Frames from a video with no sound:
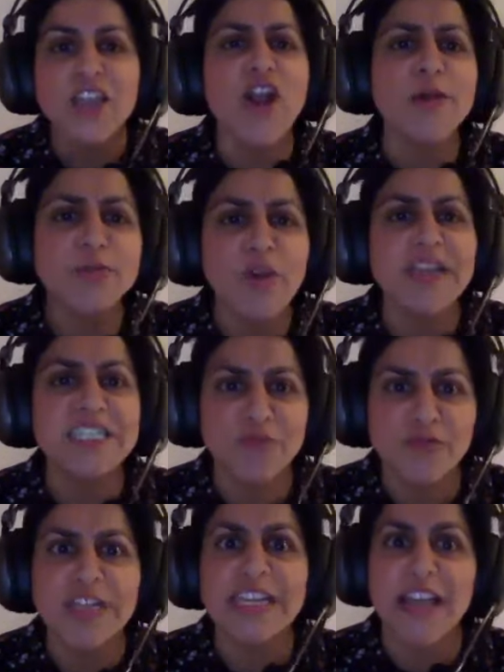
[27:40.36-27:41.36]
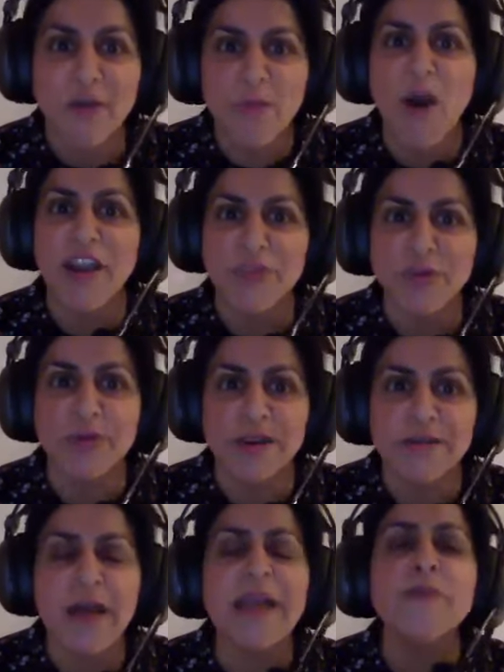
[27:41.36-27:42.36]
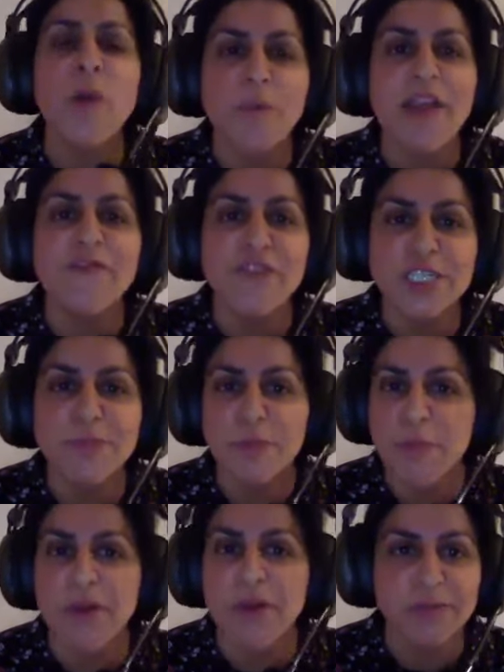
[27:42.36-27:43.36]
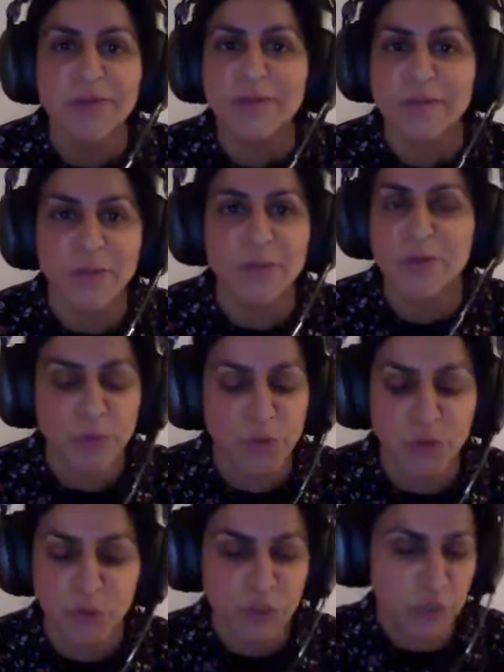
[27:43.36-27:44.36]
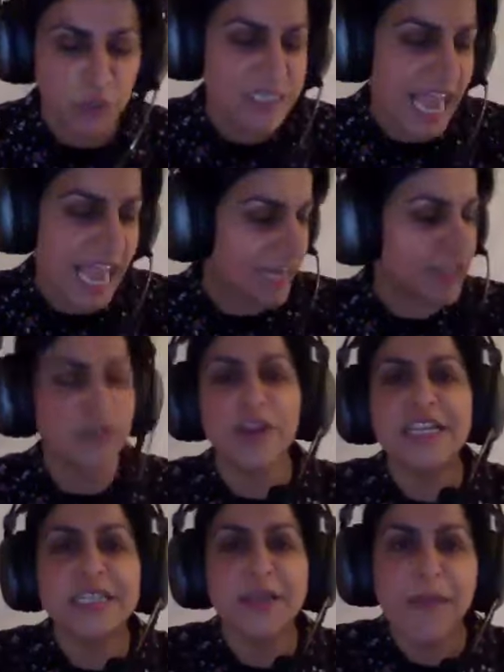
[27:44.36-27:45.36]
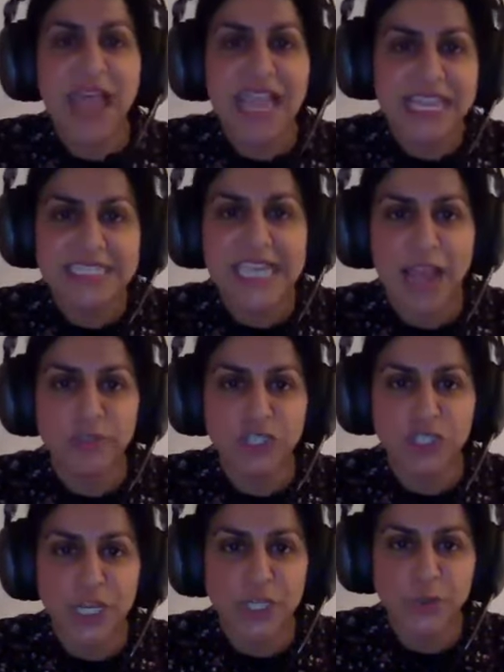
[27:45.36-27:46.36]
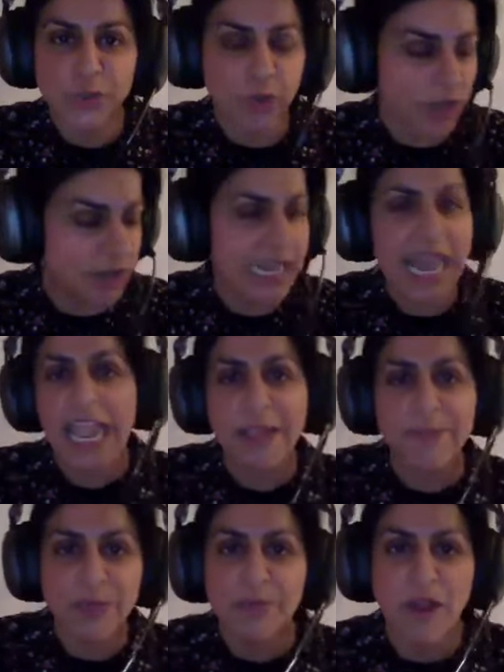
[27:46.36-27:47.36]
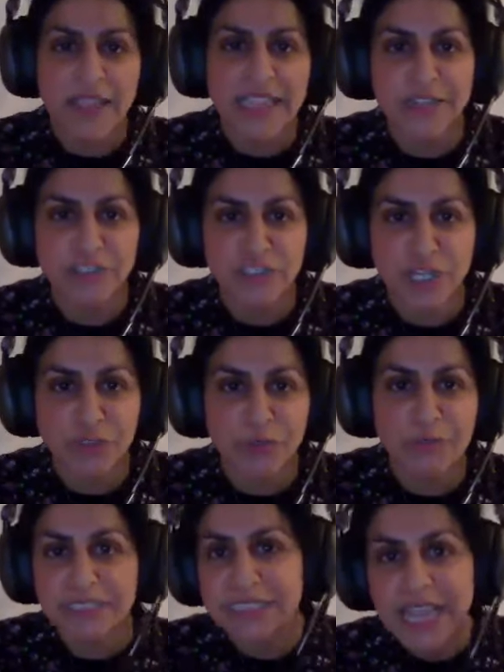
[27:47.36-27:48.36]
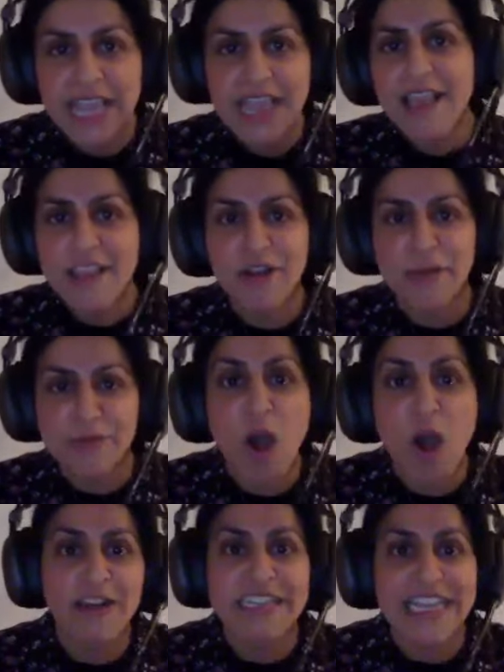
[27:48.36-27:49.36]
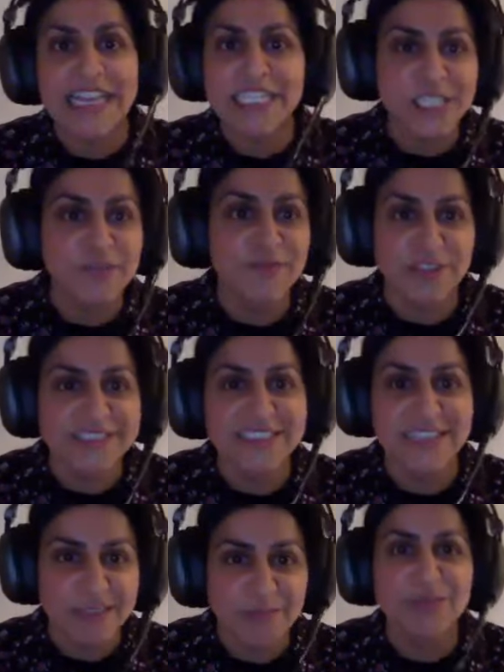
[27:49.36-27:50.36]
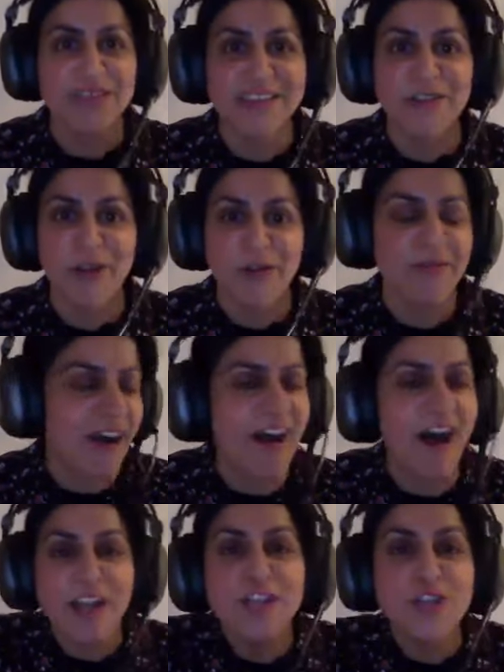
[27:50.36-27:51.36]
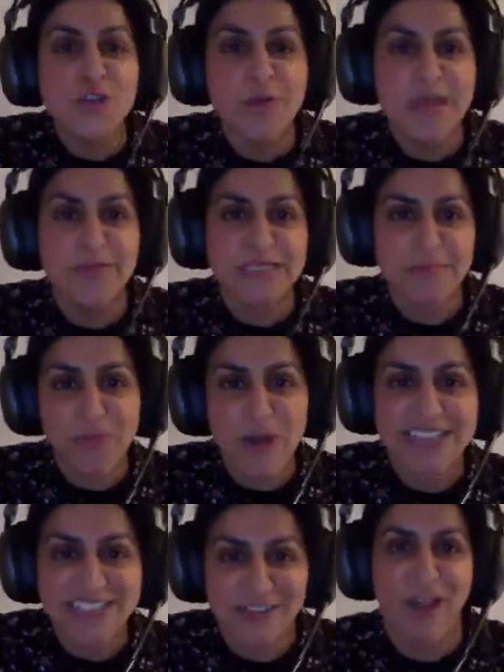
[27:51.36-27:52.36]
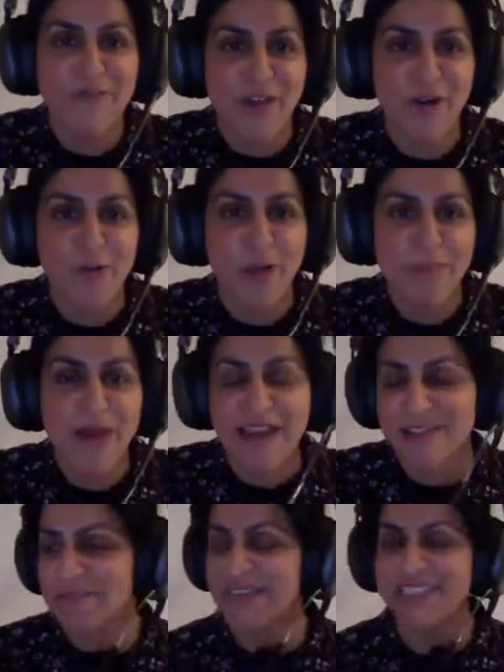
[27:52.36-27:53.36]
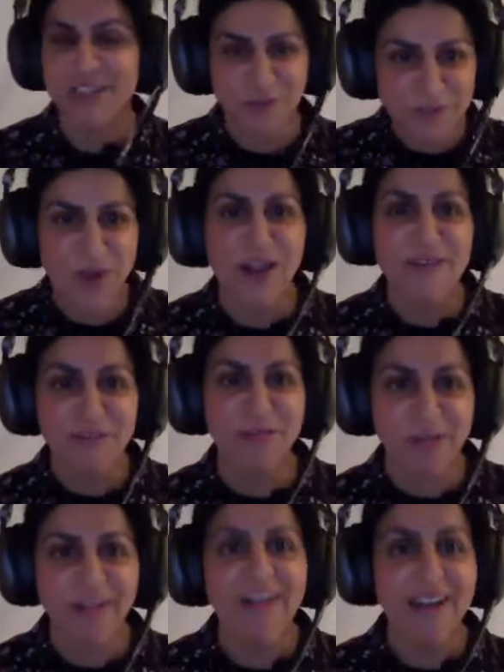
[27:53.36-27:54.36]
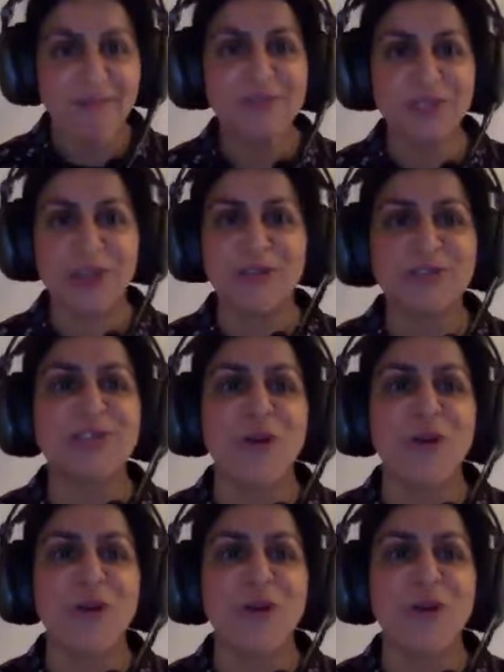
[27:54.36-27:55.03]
you know, I was writing re- what I thought were and what my first pupil master w- w- would also say that you know he'd compare his counter schedule on a claim with my counter schedule, and you know there was hardly any difference. And he was, you know, I, I knew he was impressed, and I felt quite proud of myself. So I thought I'm doing a good